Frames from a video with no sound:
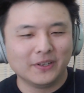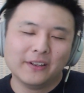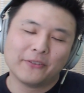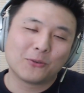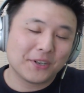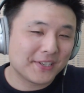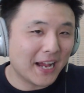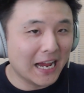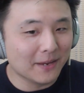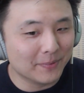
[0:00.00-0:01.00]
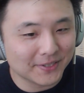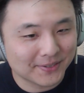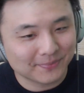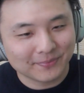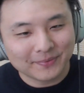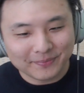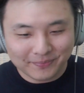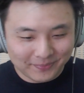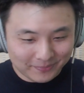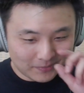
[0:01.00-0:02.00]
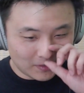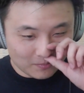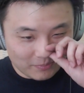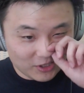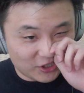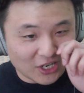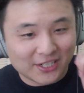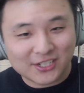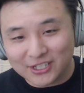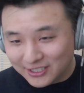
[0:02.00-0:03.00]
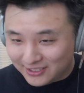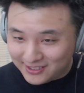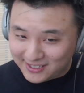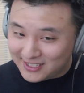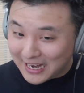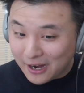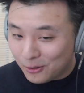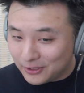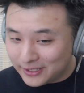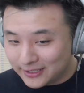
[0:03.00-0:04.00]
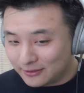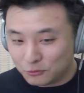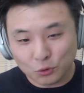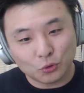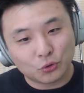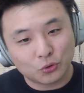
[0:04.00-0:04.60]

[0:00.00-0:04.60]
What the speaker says: Of course, Hive is the production sound. Oof.